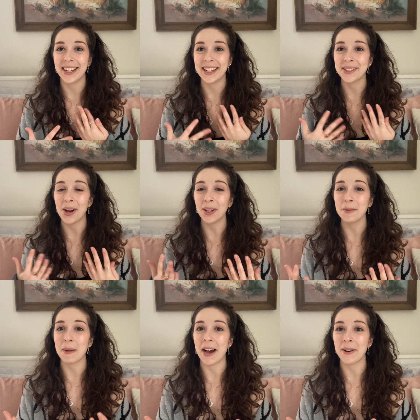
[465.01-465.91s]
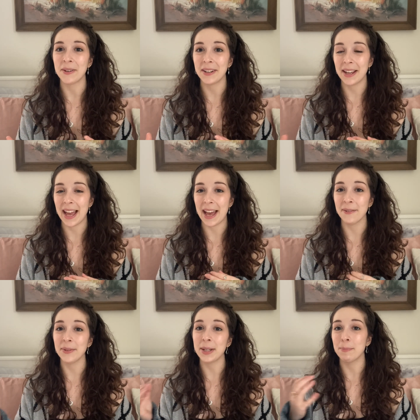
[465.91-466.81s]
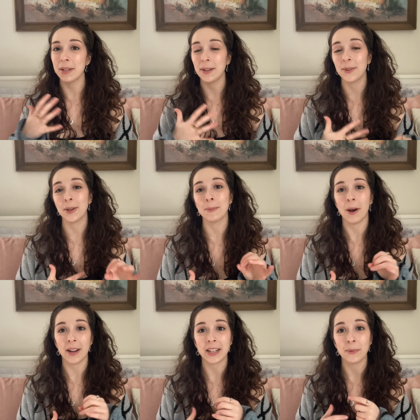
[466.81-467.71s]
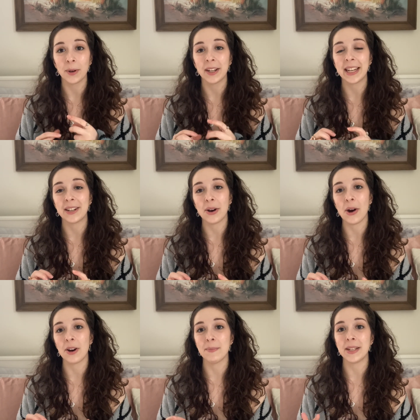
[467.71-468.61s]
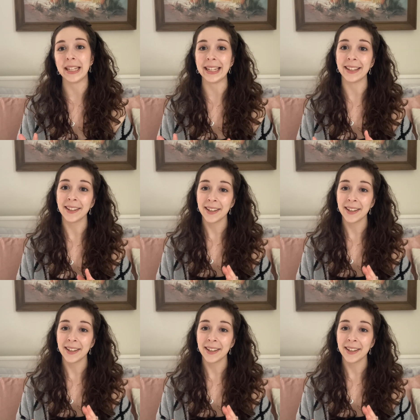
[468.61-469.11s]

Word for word: It's all about every bit of your body working in harmony